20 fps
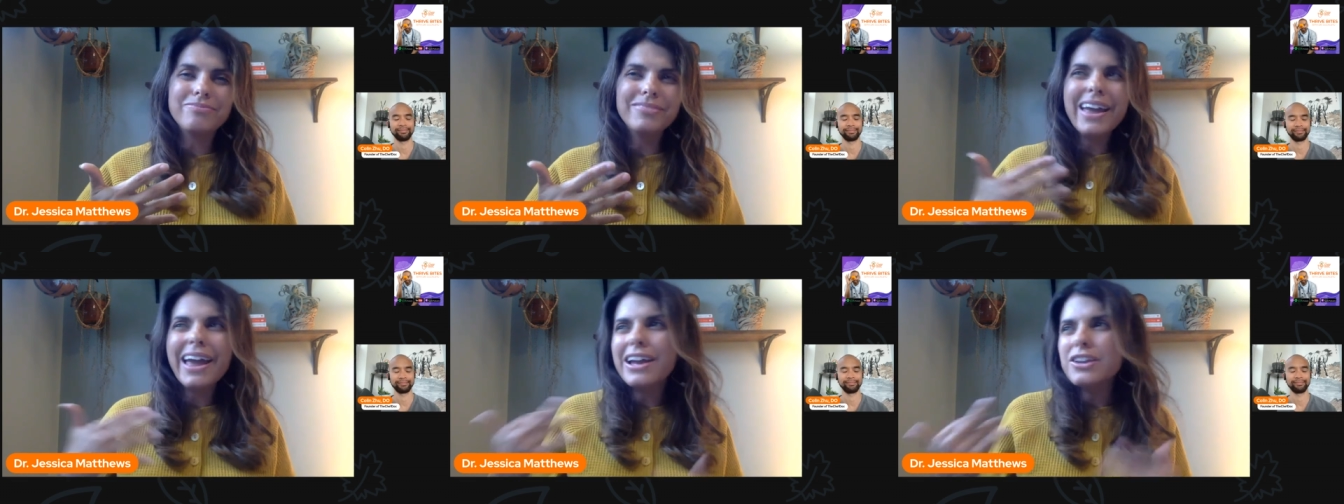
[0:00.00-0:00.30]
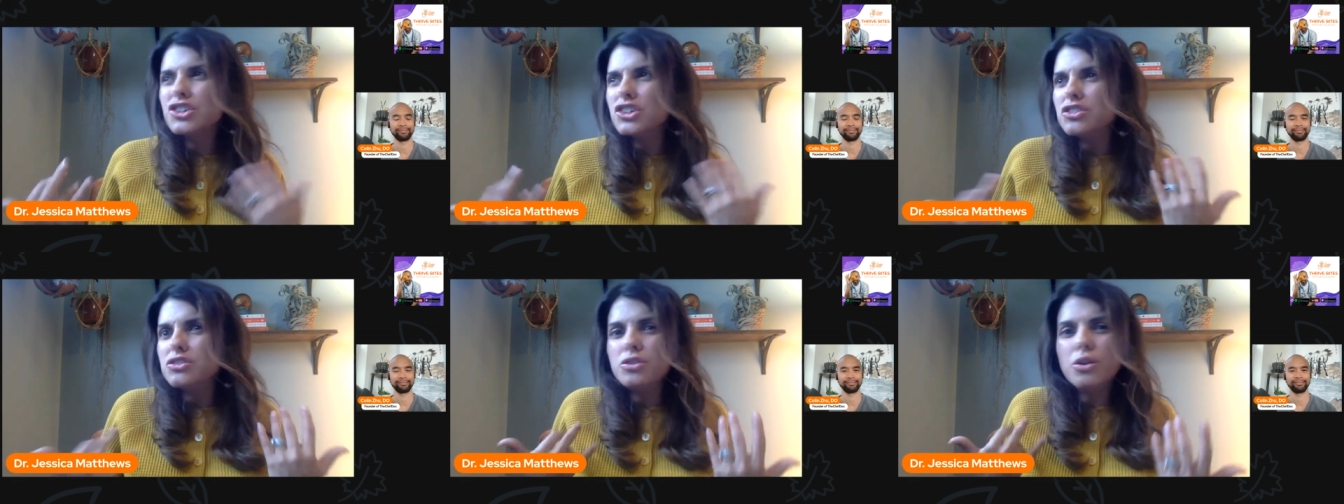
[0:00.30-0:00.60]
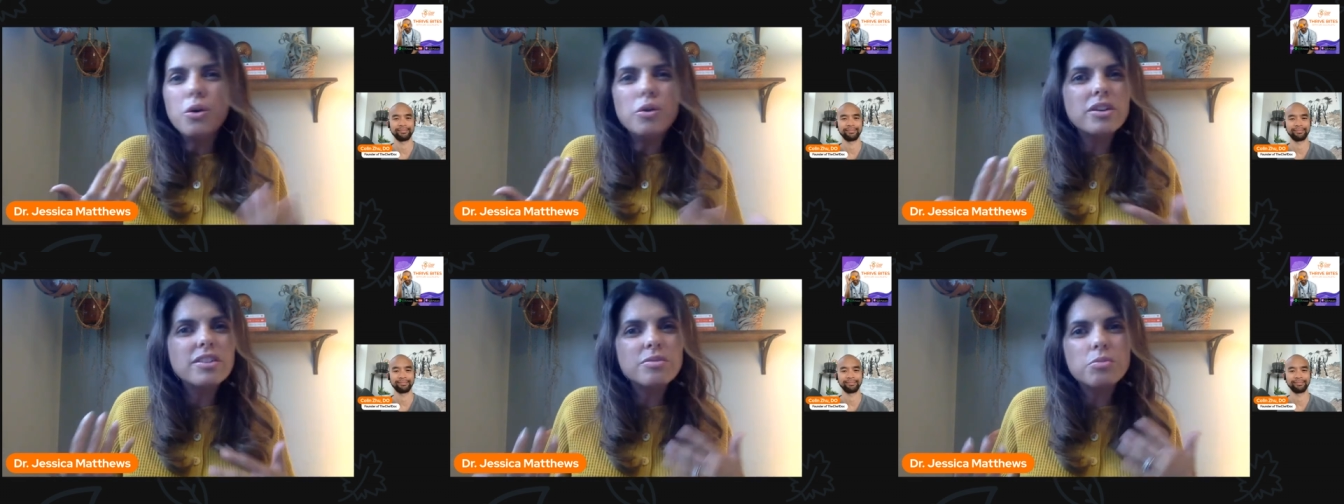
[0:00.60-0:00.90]
And just
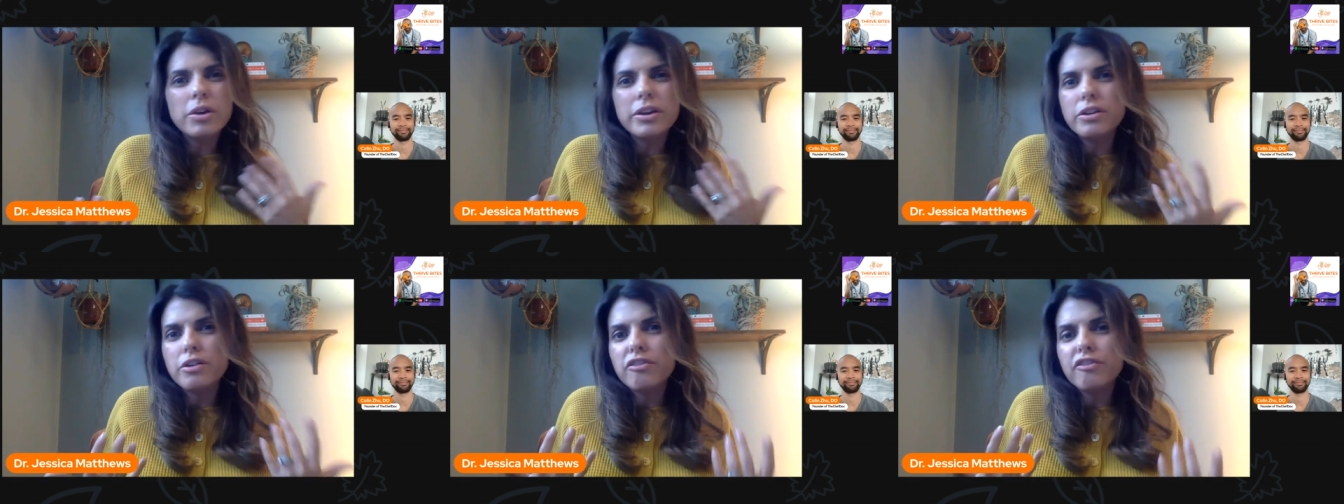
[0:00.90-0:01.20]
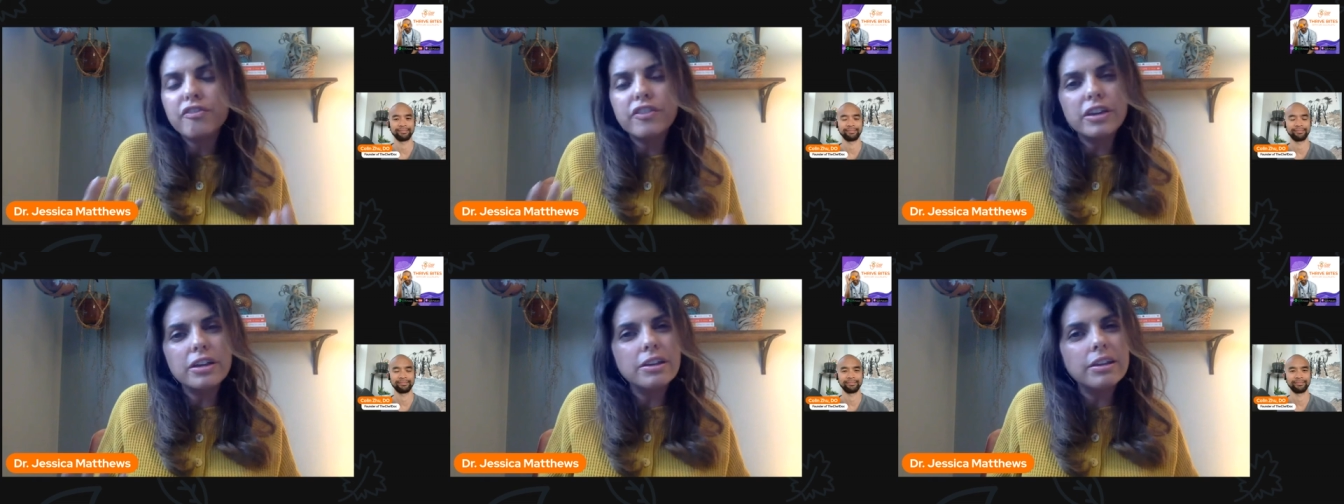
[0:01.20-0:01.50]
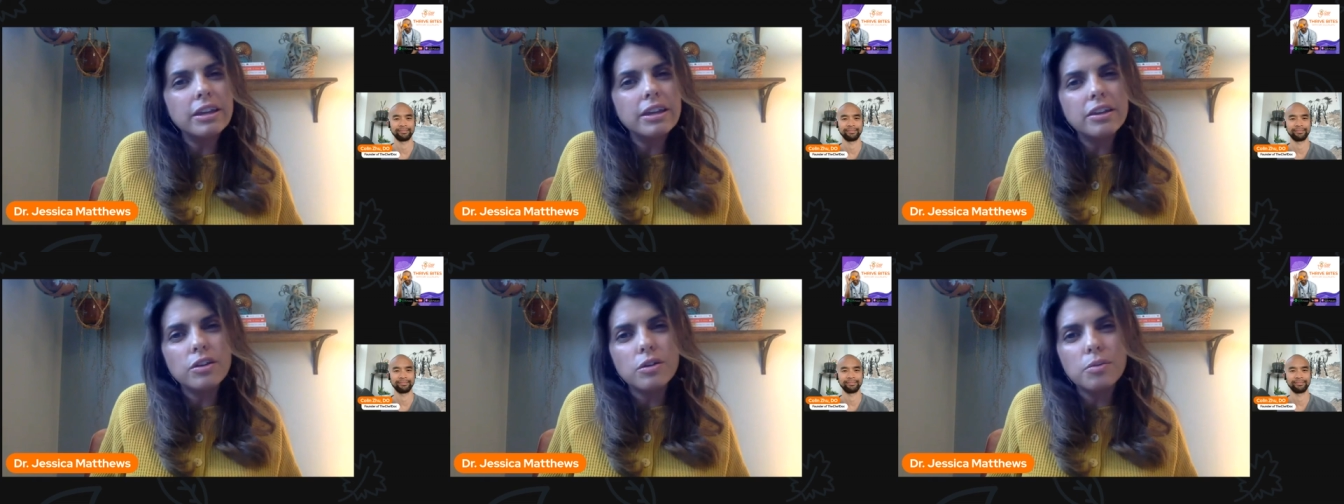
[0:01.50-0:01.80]
notice what you're
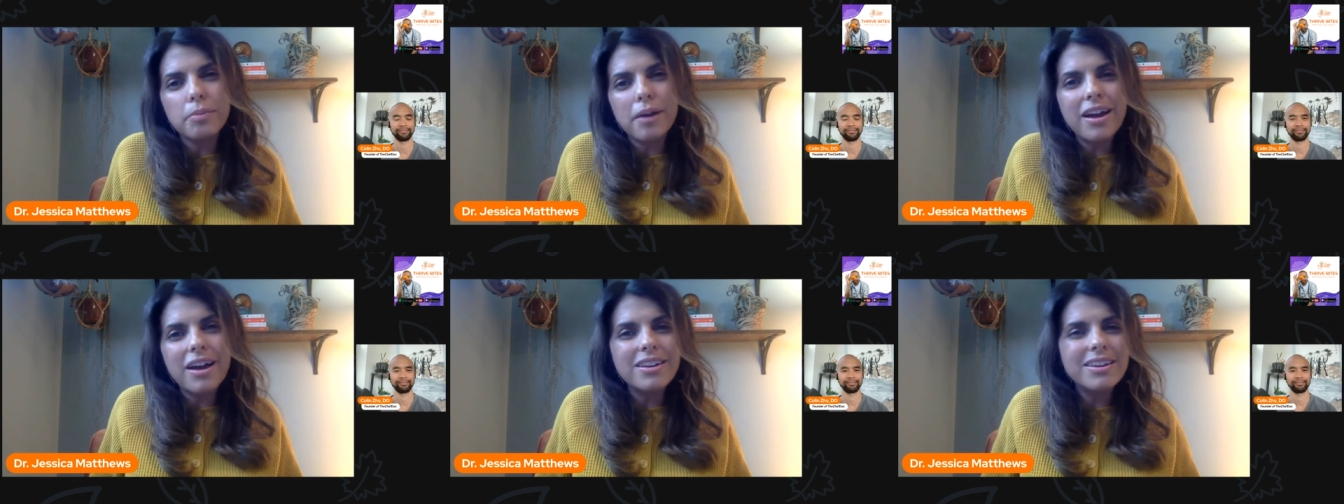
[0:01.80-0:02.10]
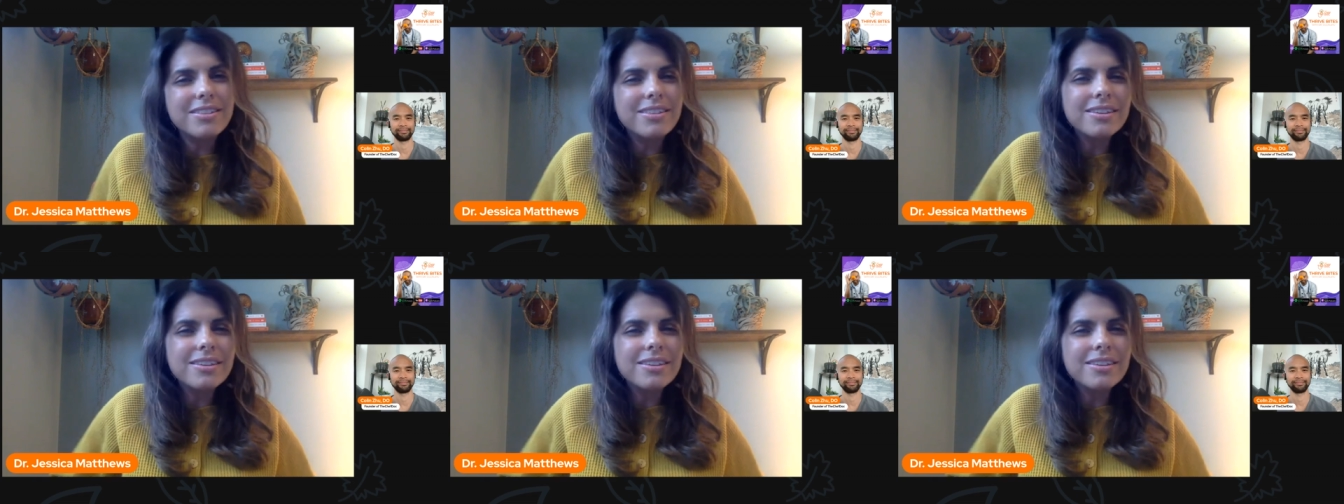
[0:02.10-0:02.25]
feeling in your body,